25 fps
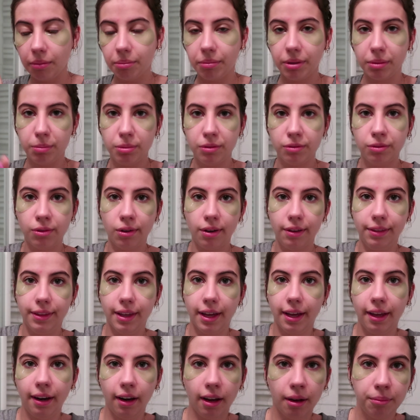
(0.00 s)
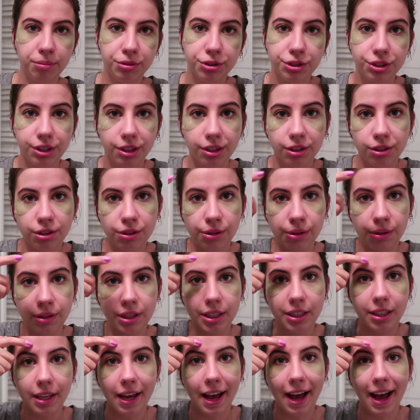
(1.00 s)
But before that, I'm just gonna do
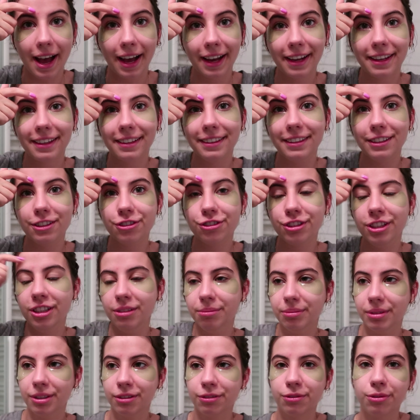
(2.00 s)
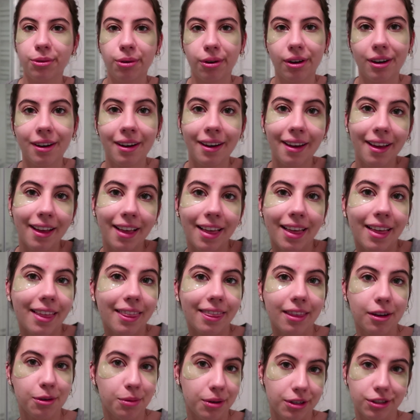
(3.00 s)
the acne treatment for
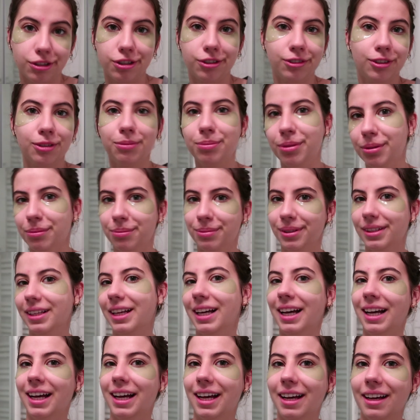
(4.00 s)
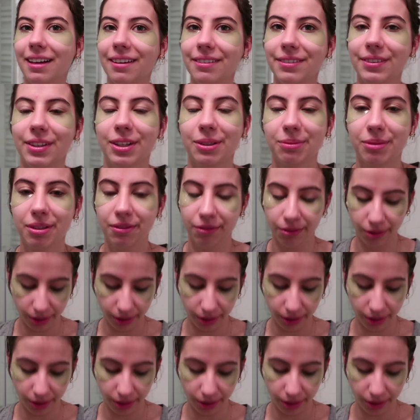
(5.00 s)
the wonderful pimple I have on my